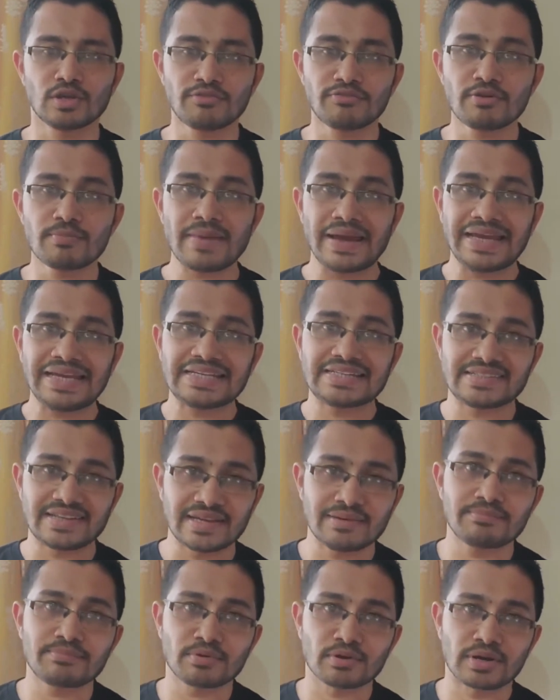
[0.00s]
So if you're buying
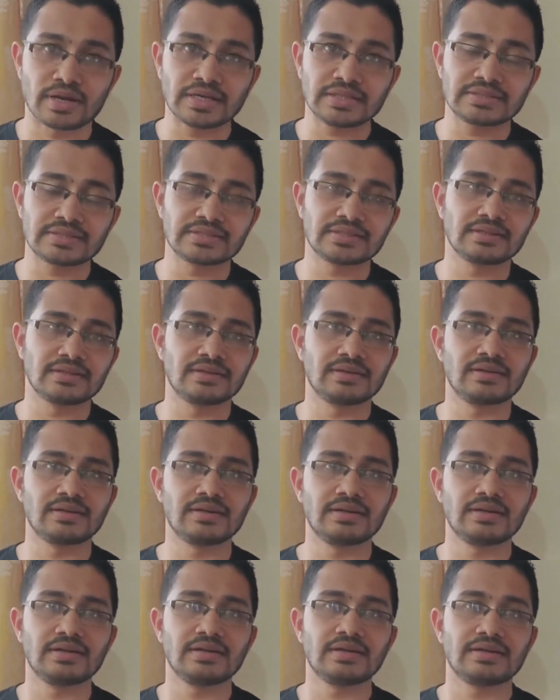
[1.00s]
10 products,
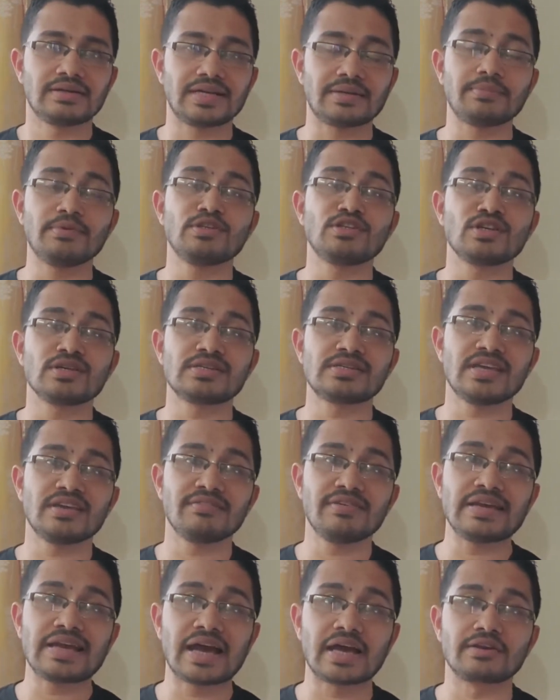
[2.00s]
that means you're
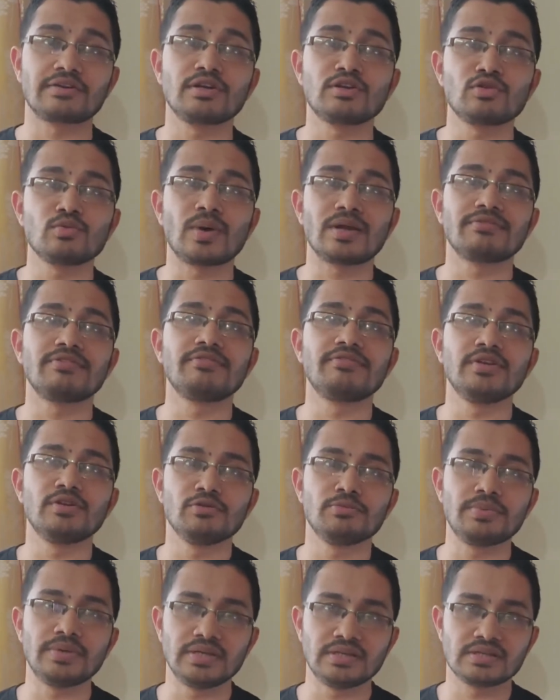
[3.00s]
saving 100 to
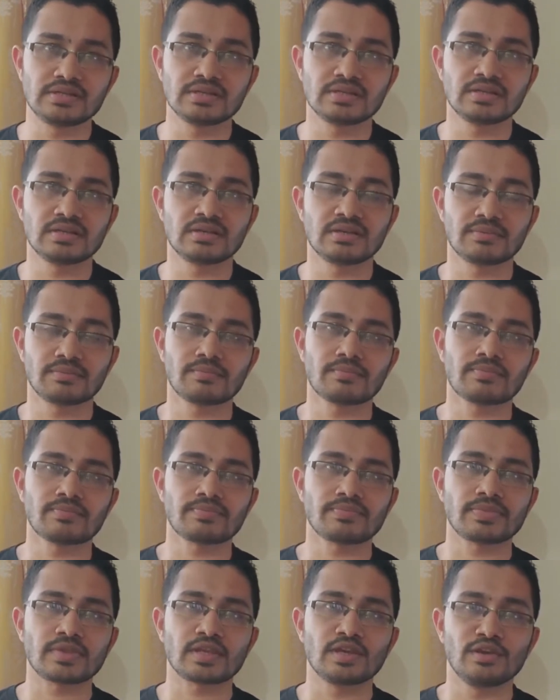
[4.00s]
150 rupees.
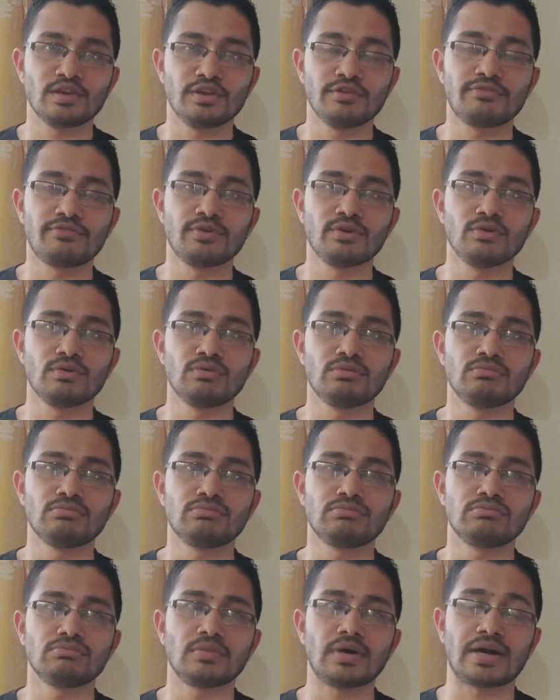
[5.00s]
If
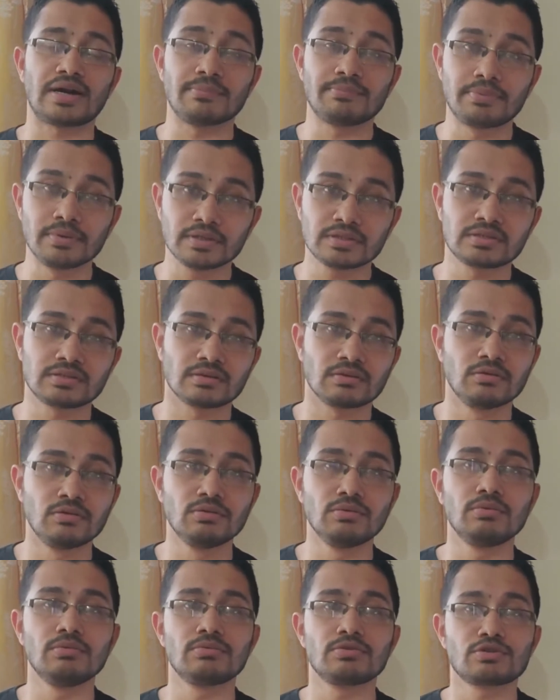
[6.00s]
you are a
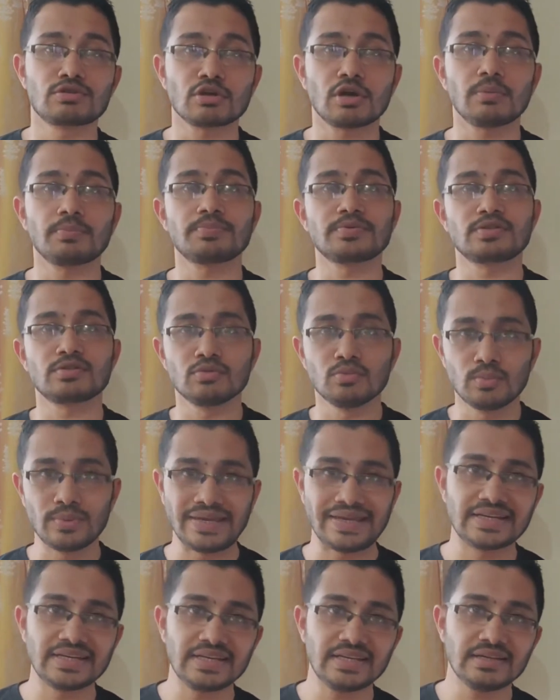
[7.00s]
person who shops
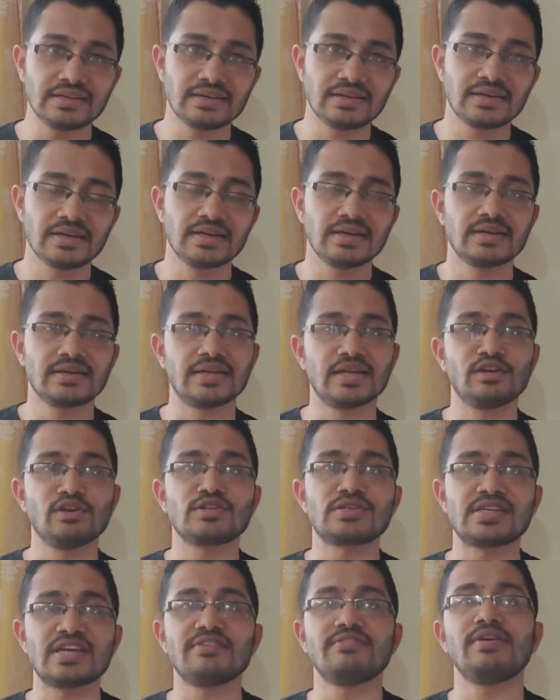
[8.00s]
weekly,
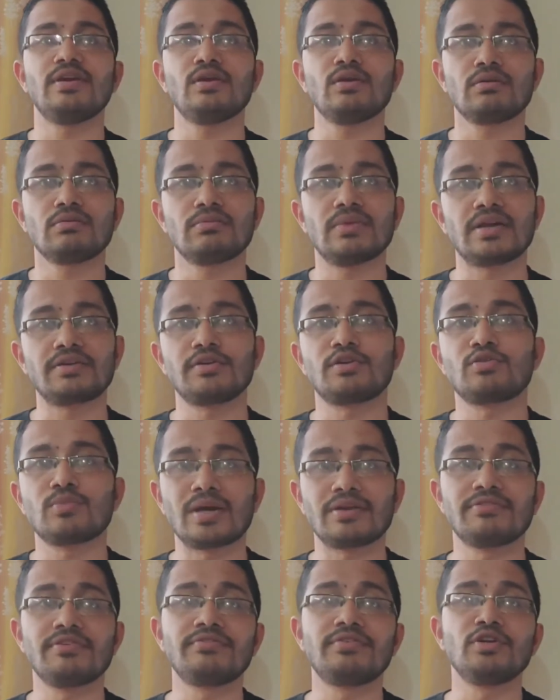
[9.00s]
then you're saving 100
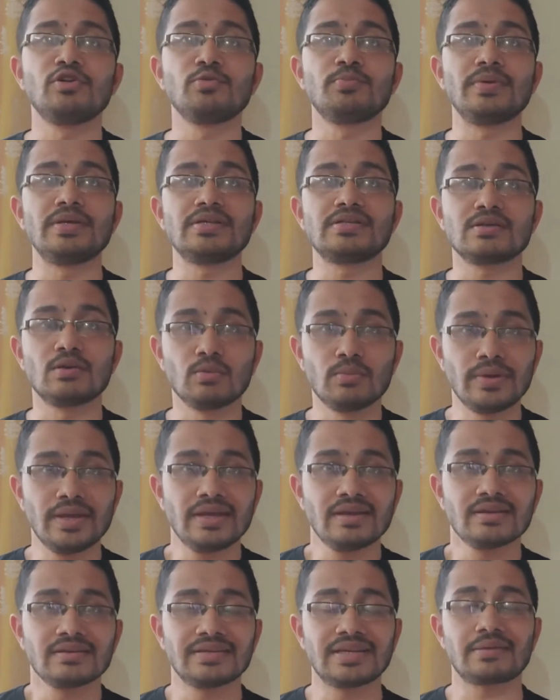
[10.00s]
to 150 rupees a
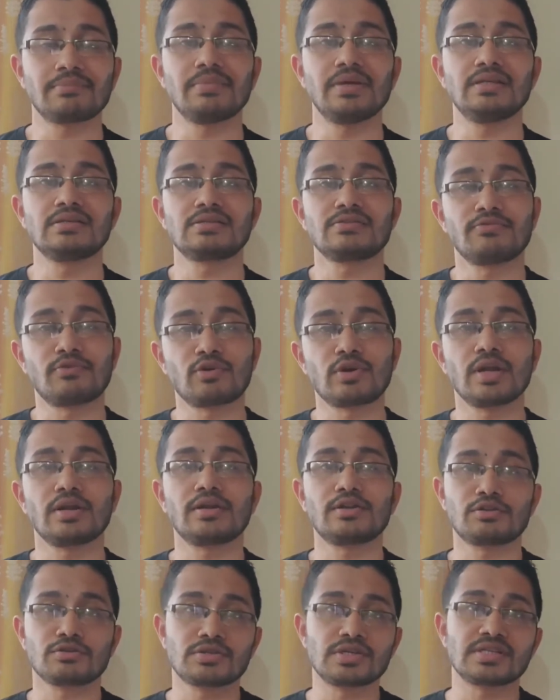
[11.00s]
week. That means
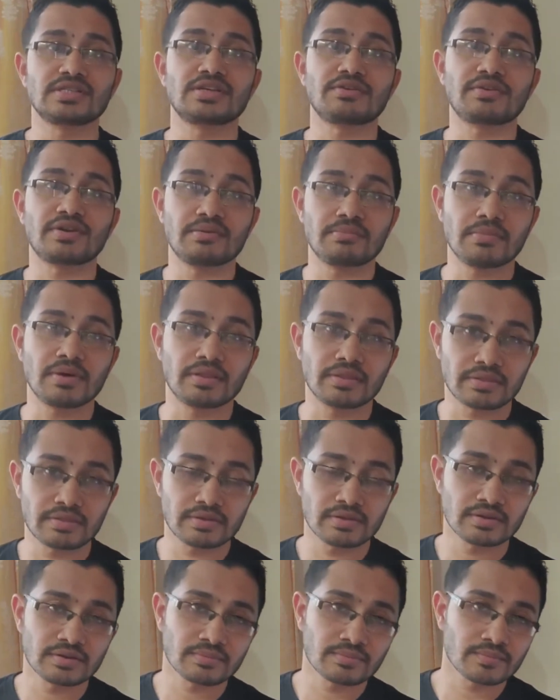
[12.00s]
400 to 600 a
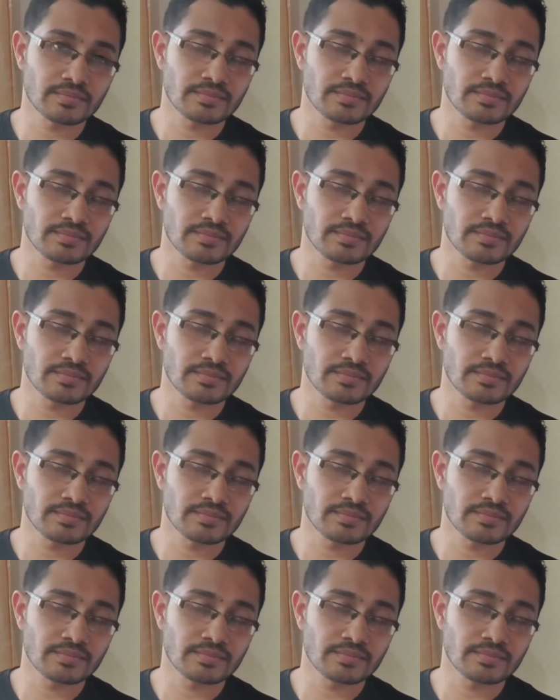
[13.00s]
month.